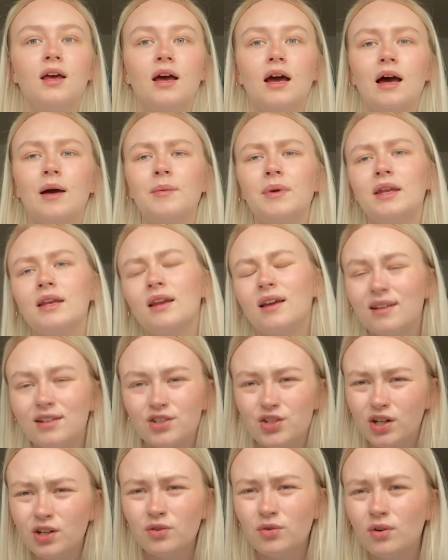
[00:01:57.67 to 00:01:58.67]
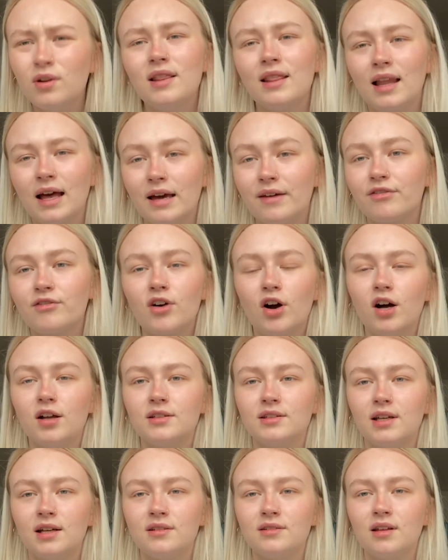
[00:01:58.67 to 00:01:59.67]
I mean general life
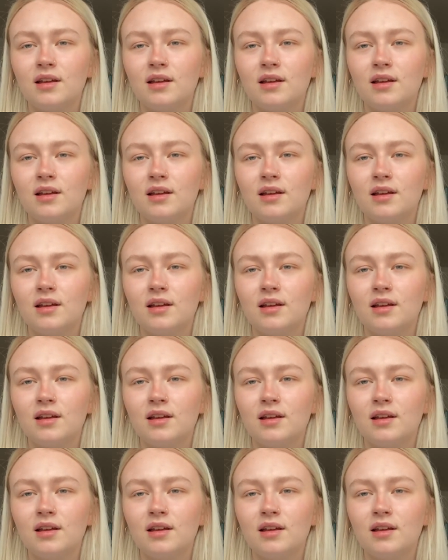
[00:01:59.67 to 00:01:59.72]
content,